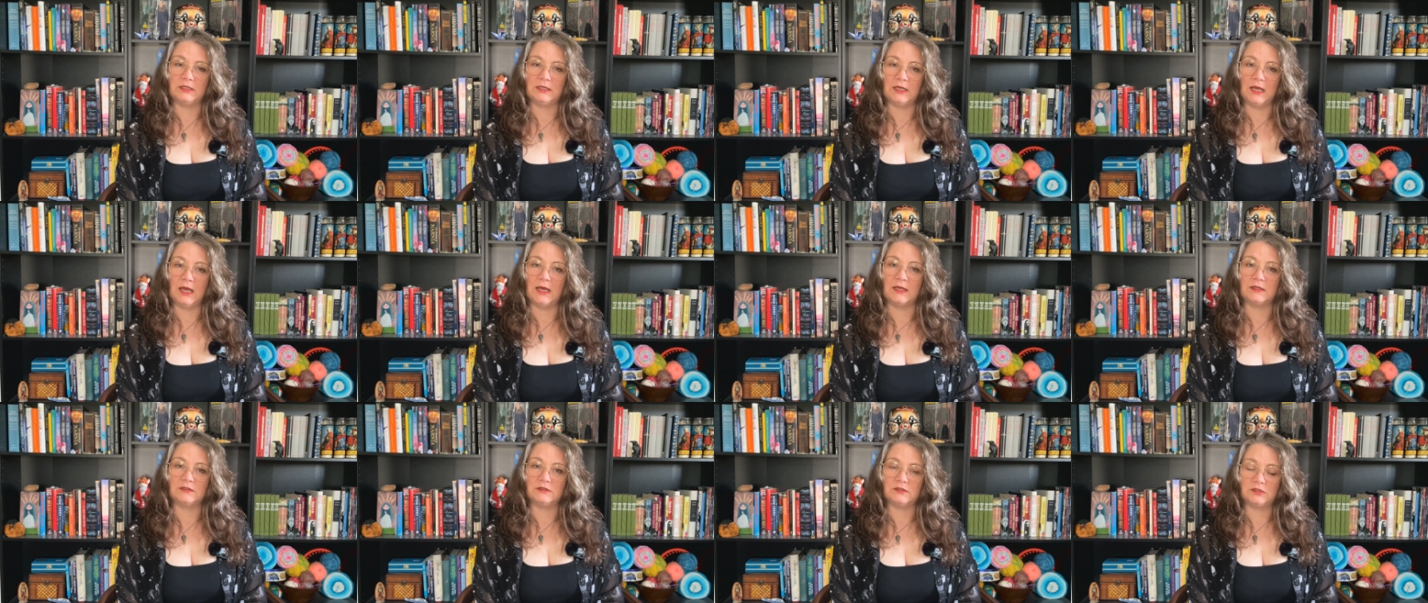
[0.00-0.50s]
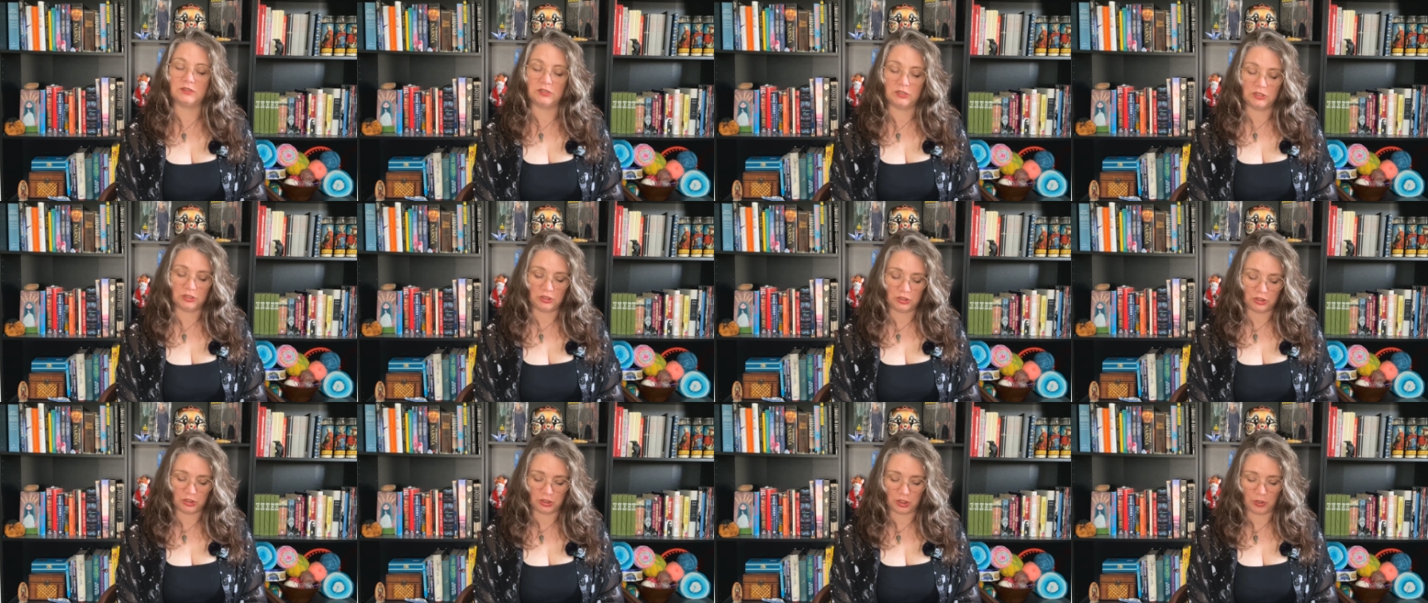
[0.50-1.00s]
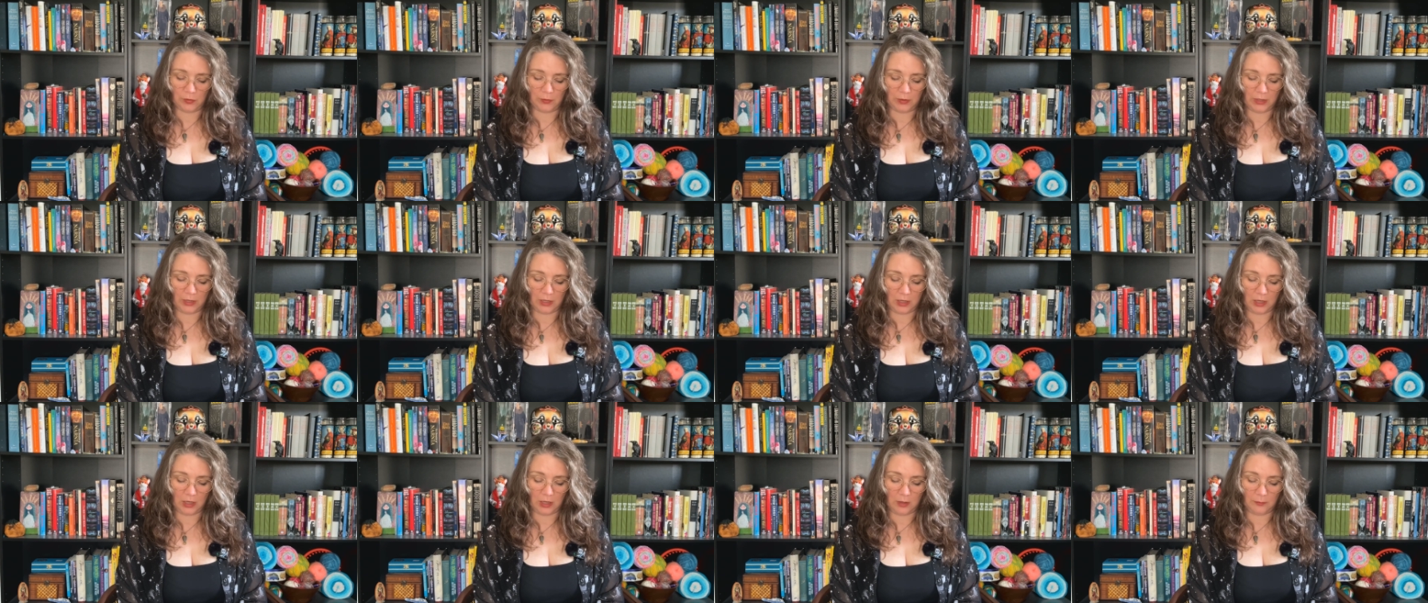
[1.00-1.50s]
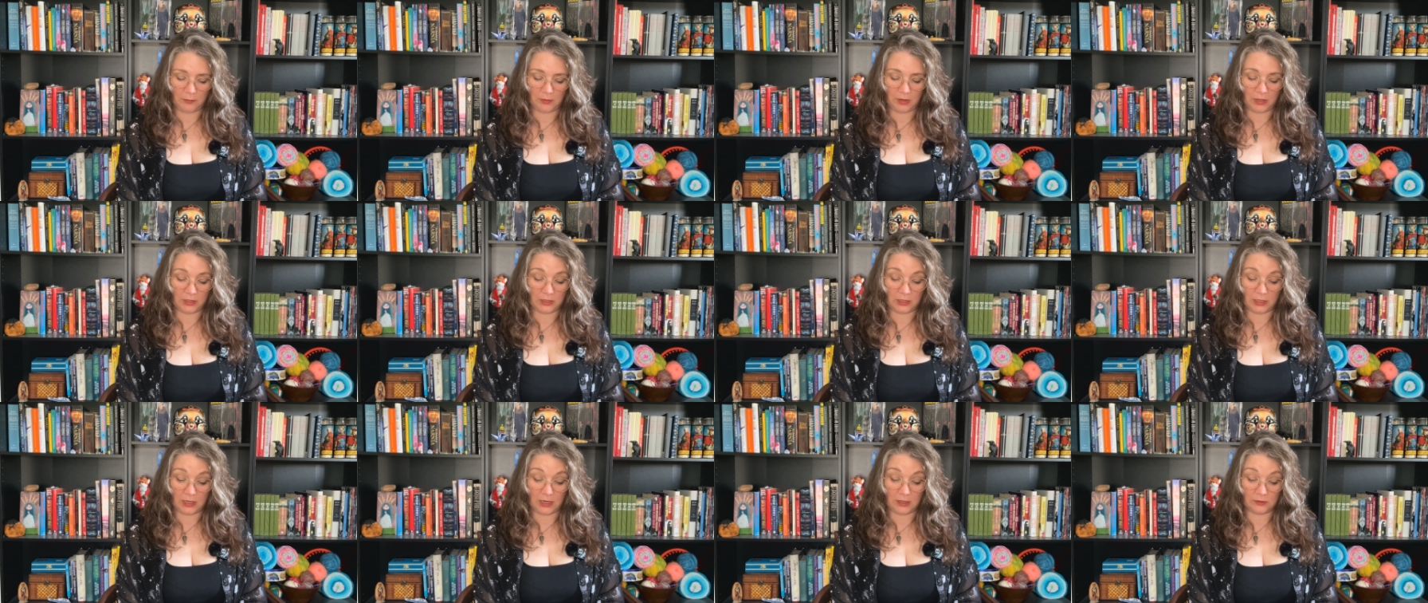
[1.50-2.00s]
guests showing up
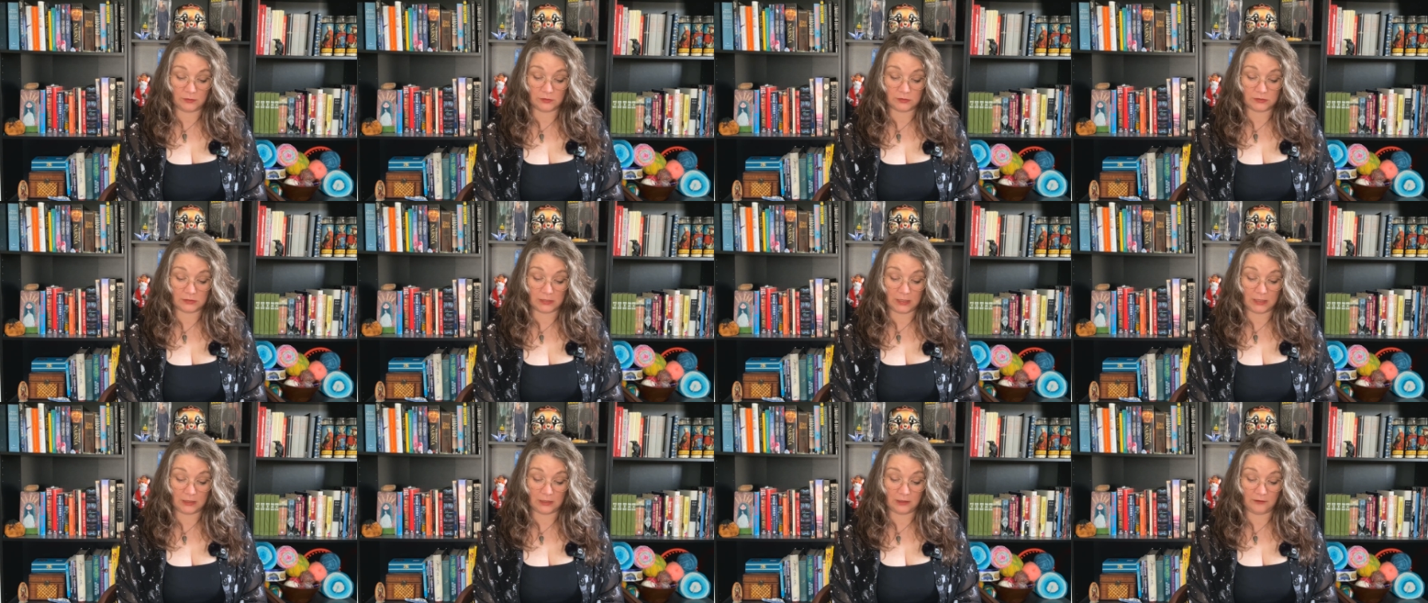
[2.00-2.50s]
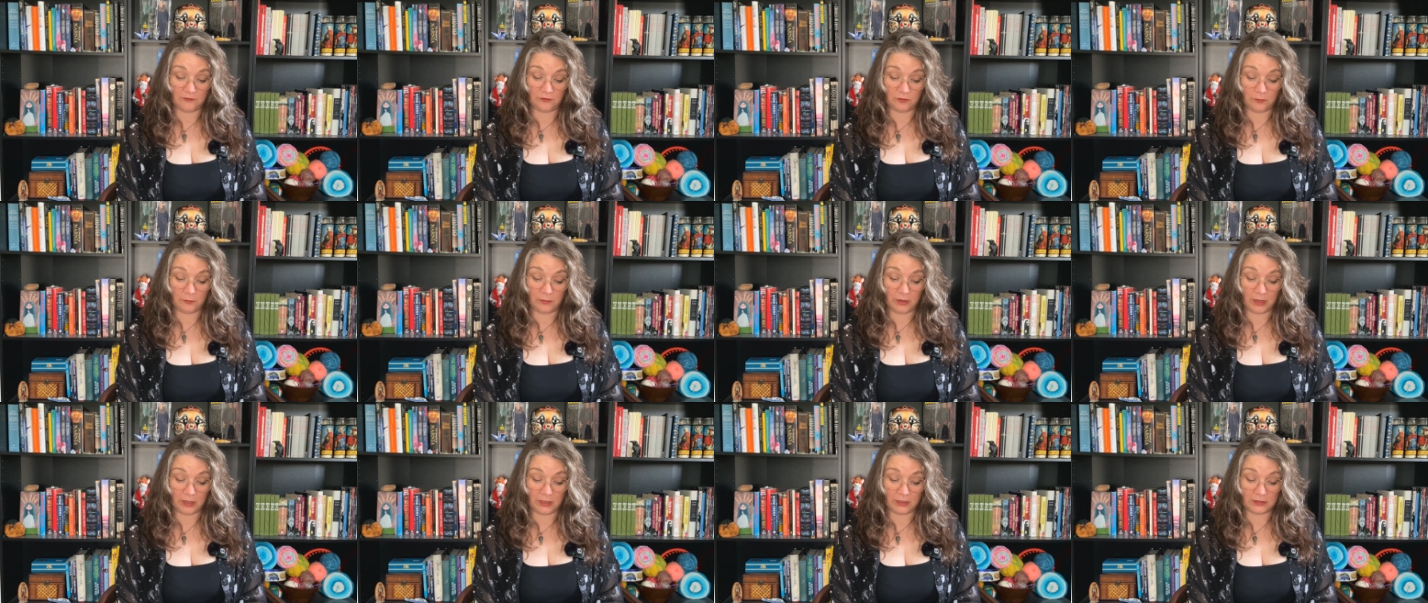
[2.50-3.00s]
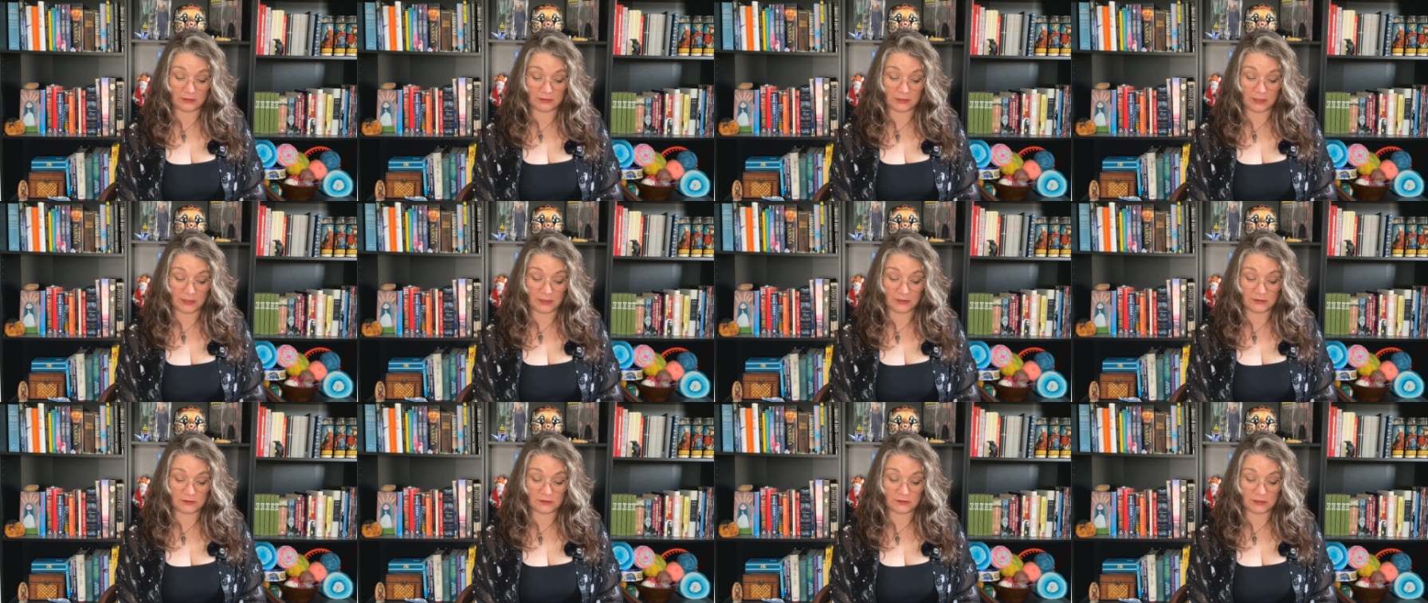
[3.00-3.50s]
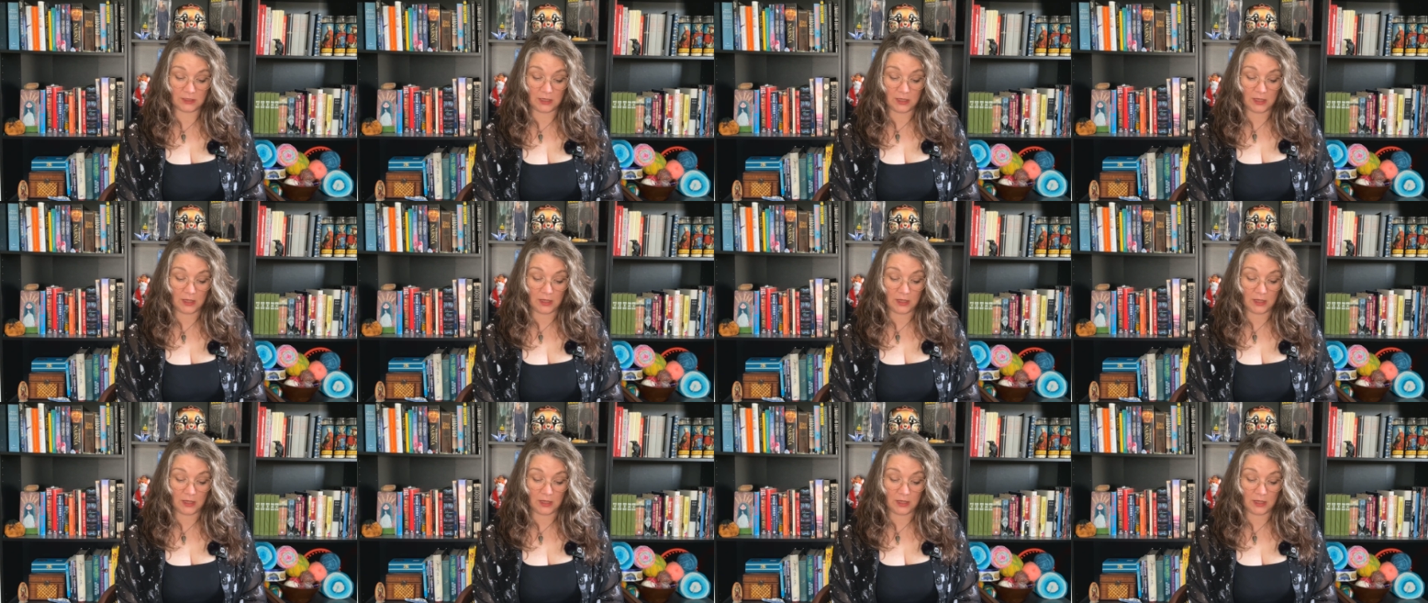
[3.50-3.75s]
unannounced lately for my taste,